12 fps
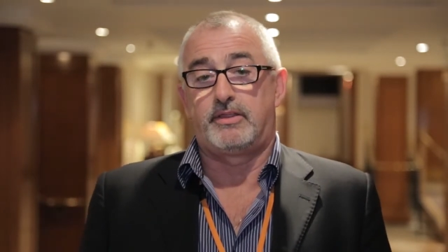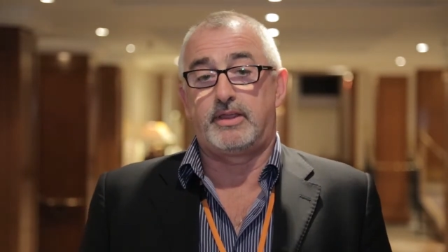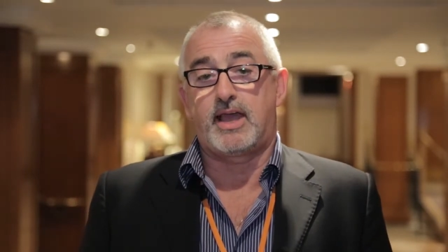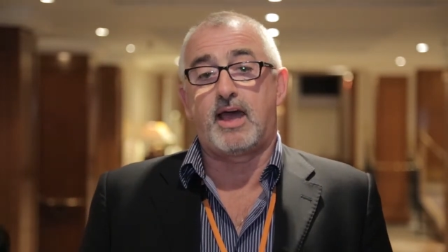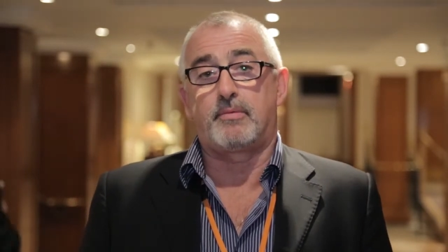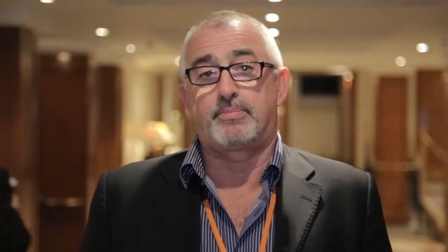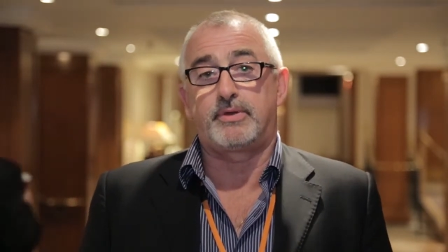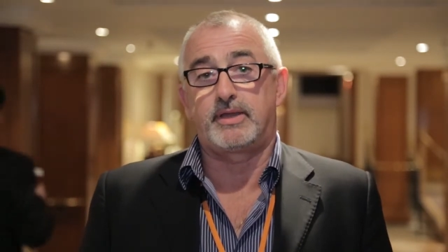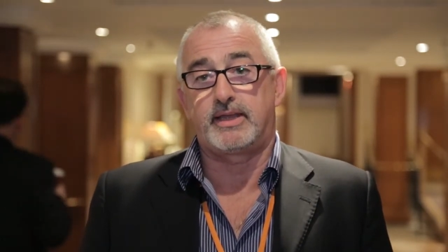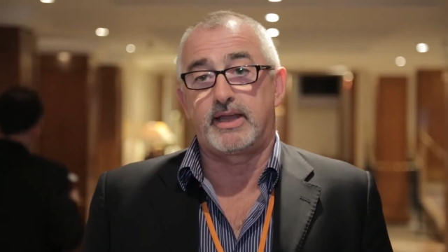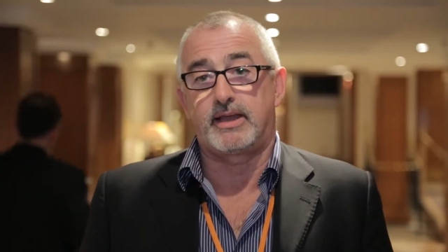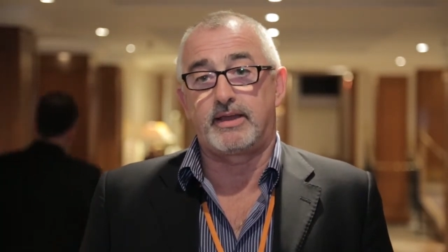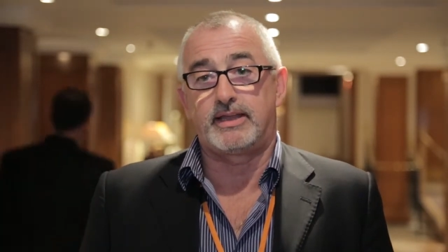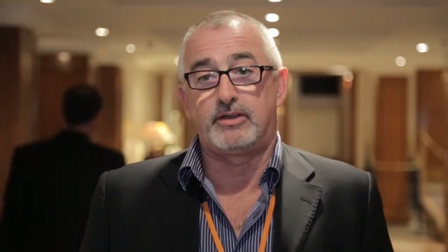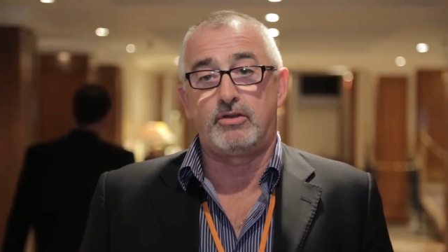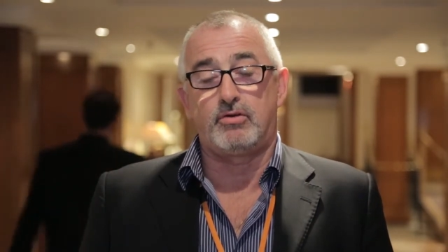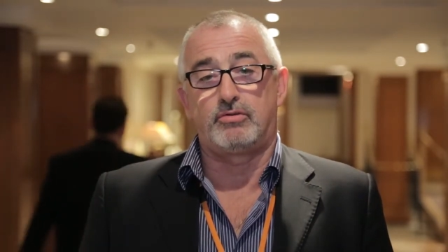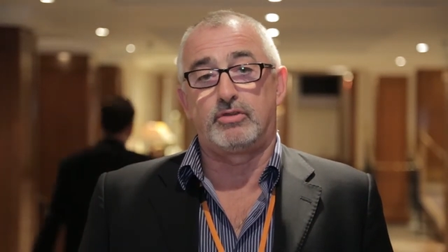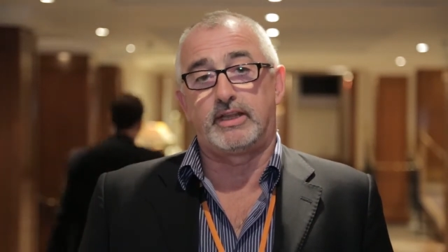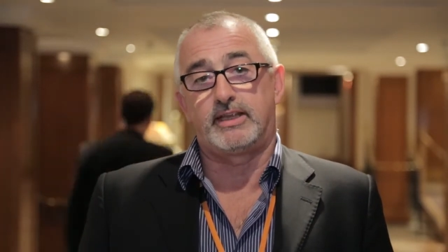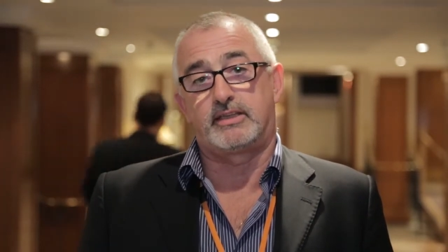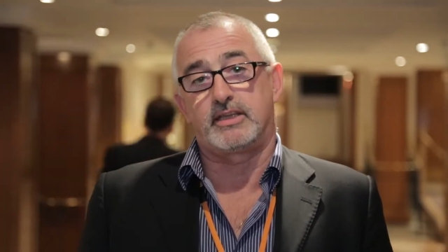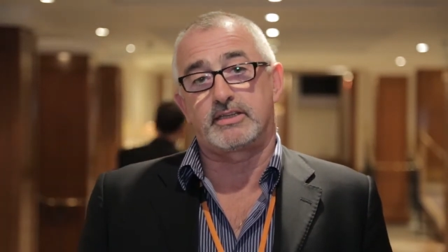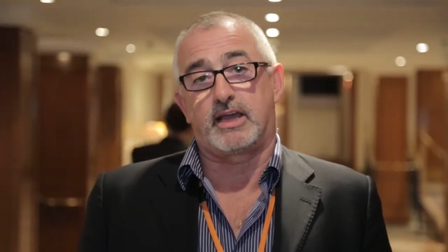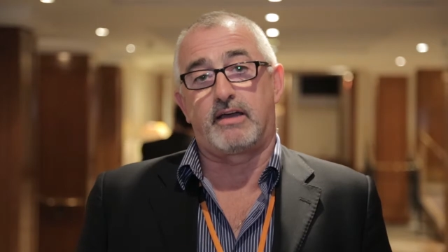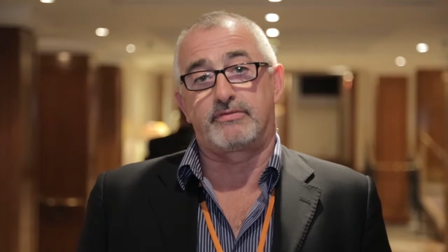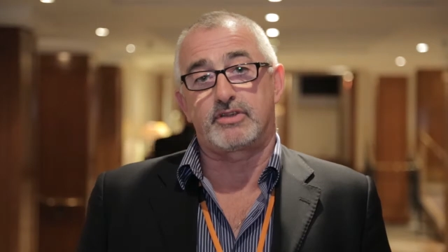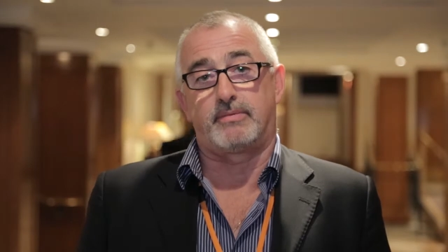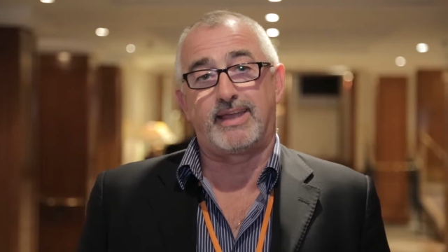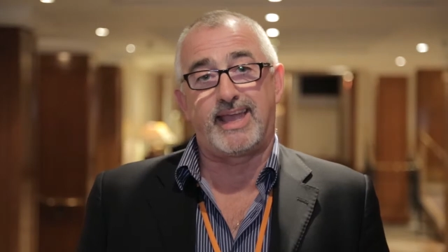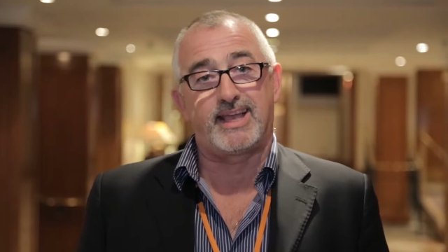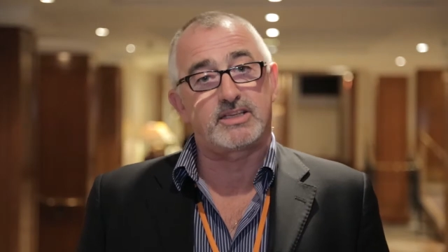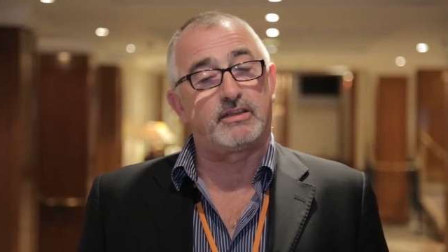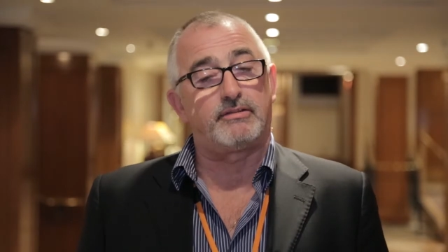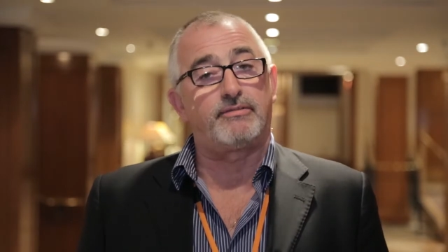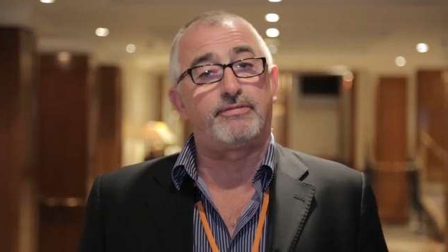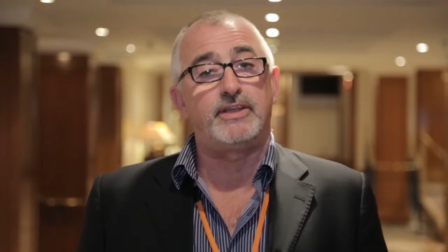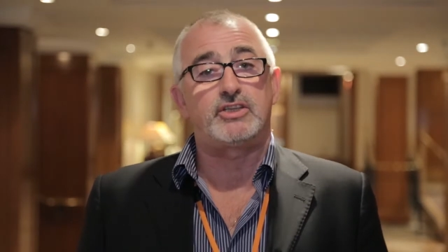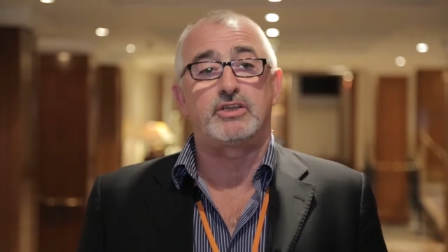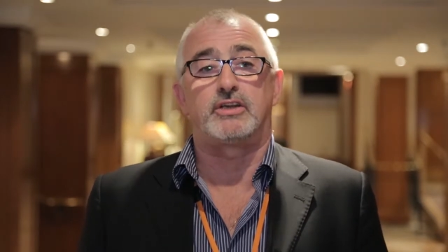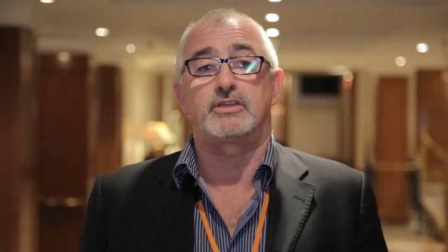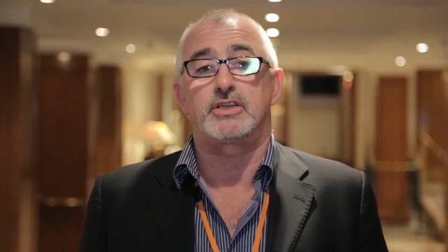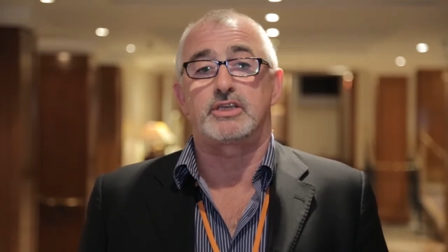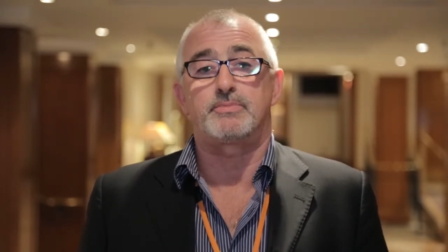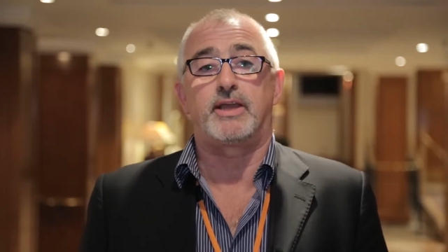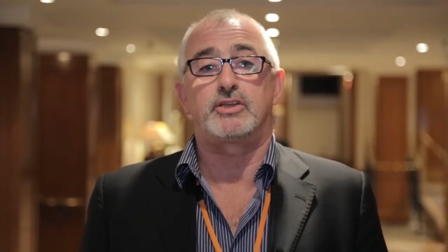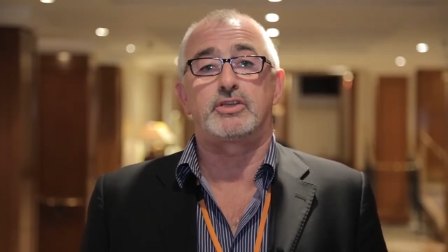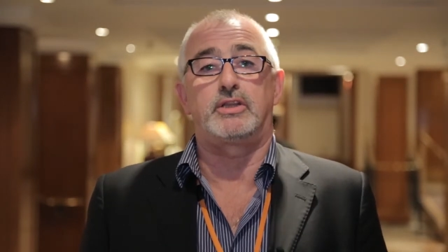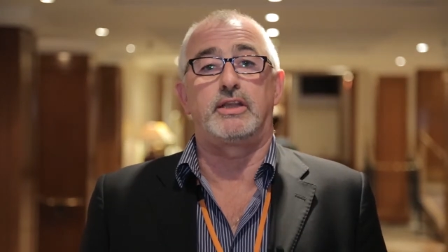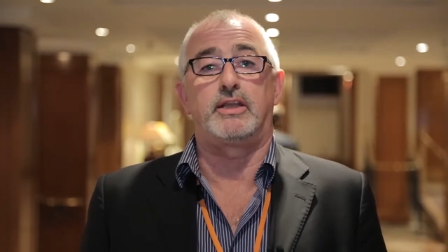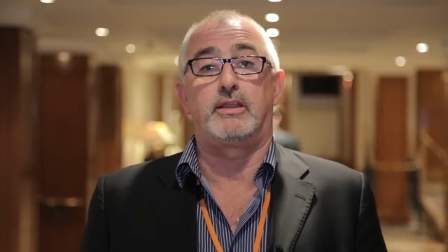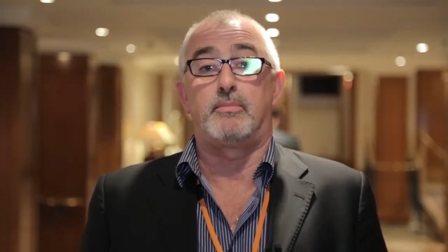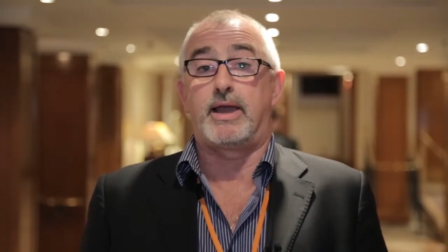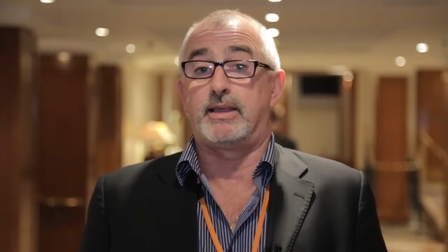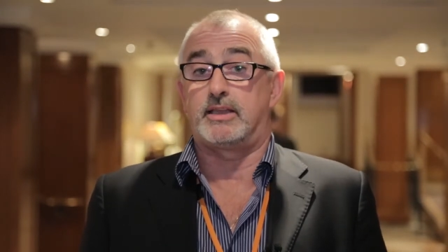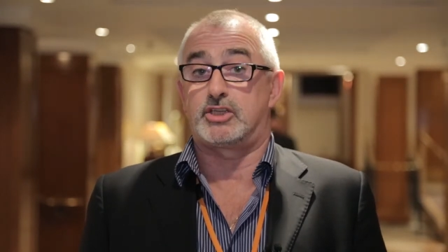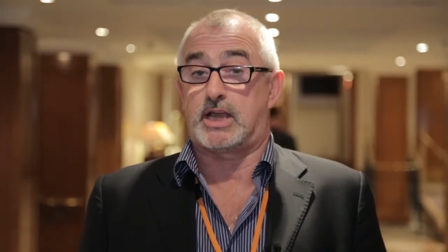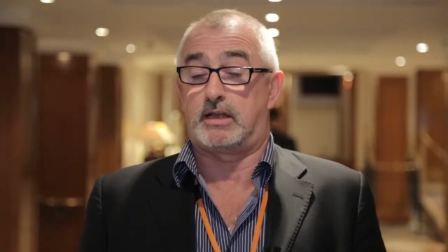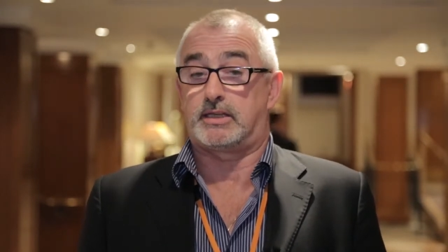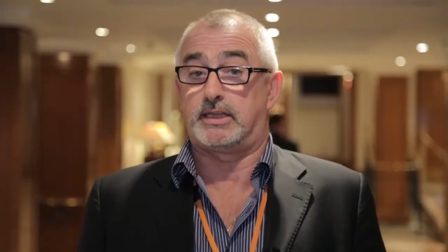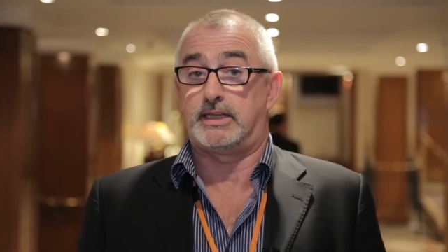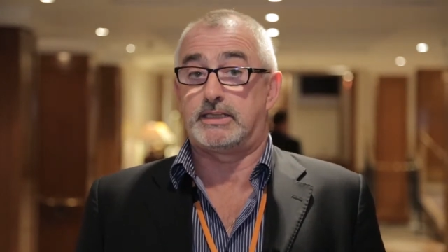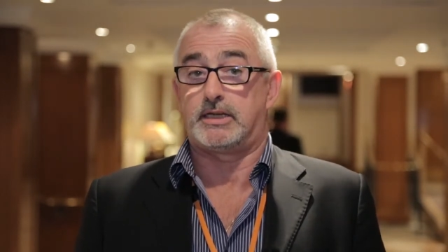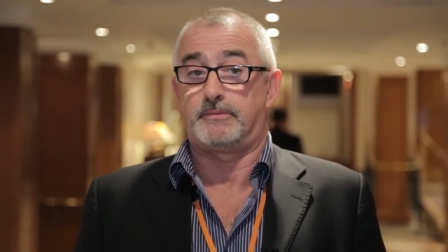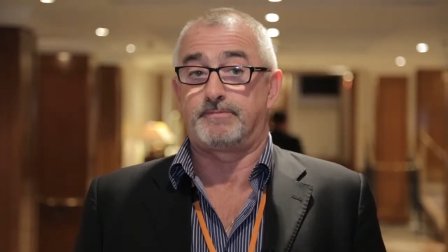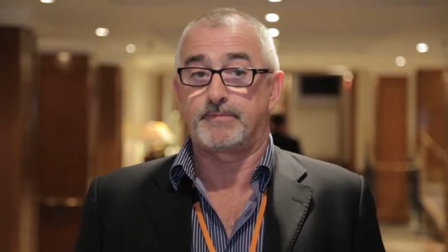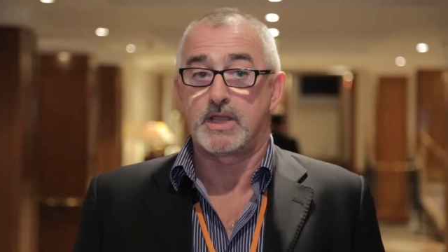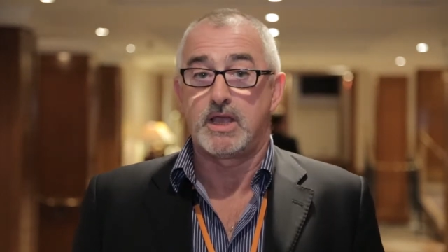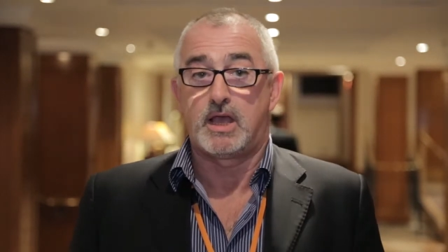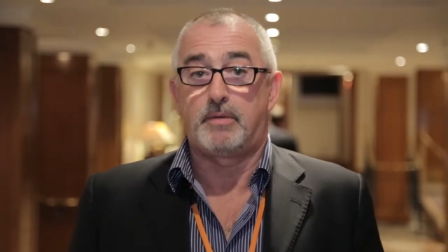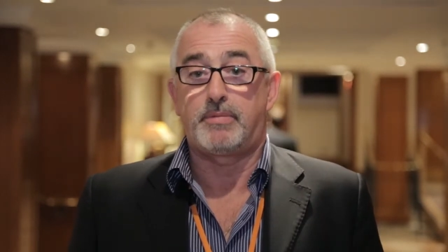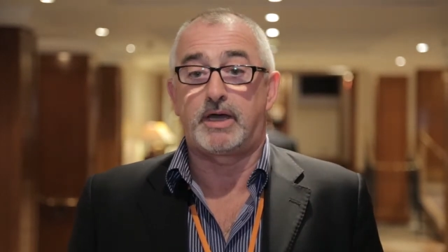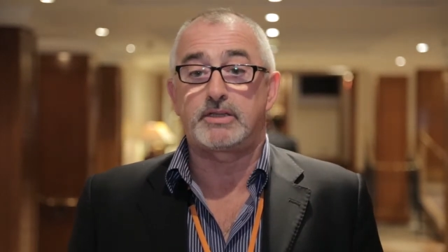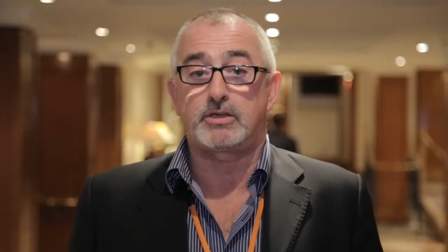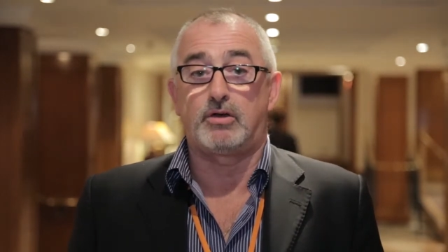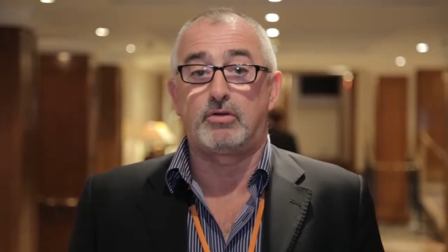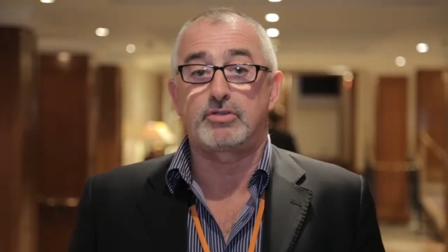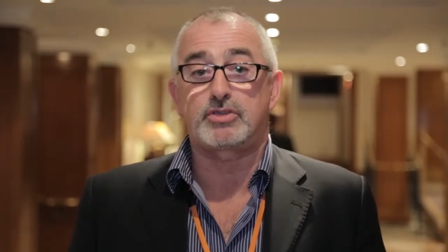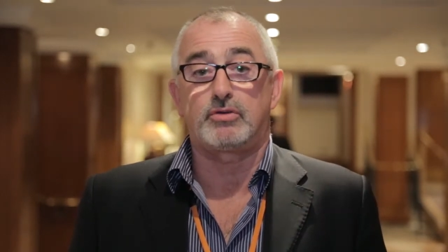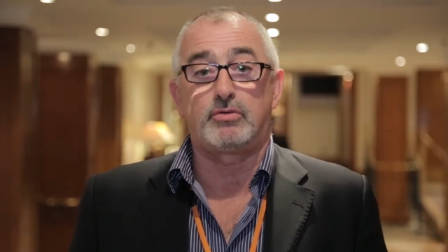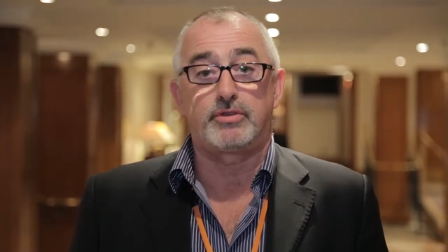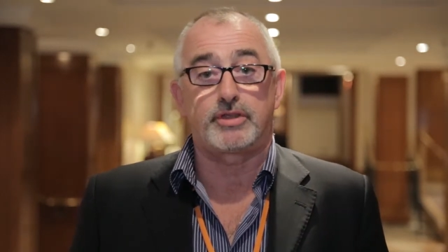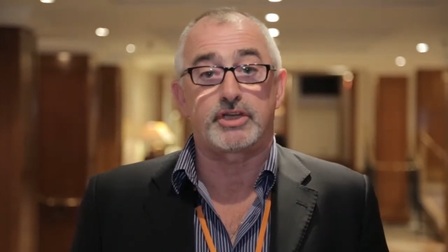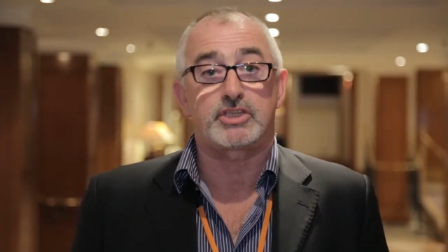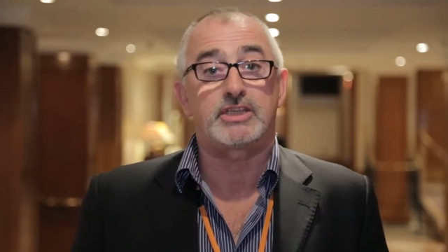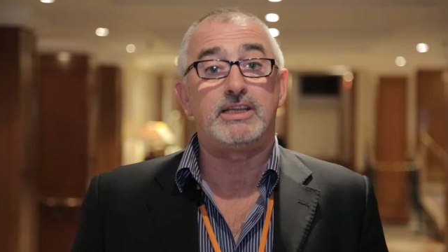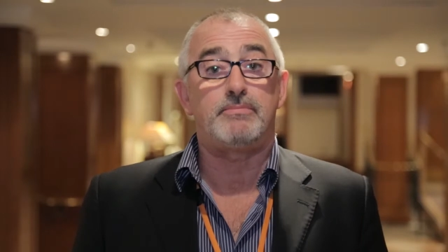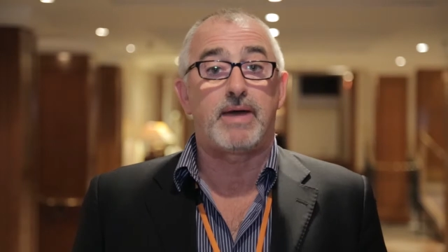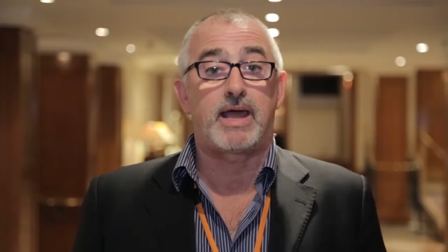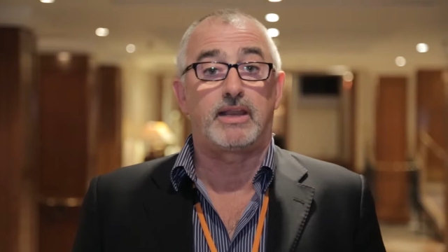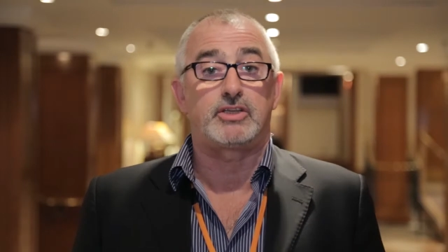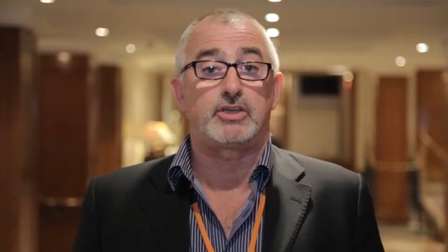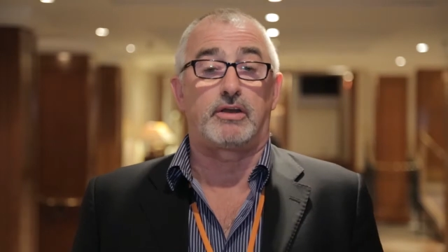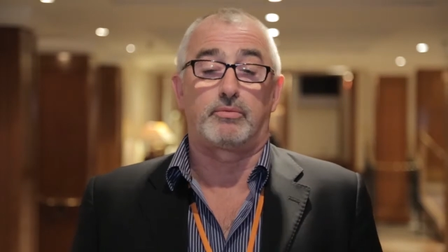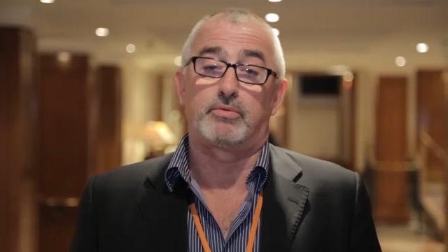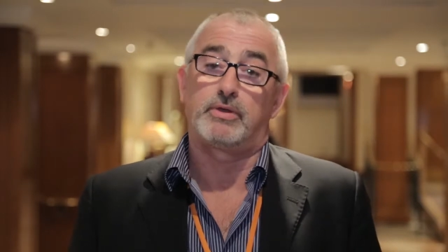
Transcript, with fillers: The app, uh, not only does it have some excellent features, especially the mileage calculator, but also the receipt manager.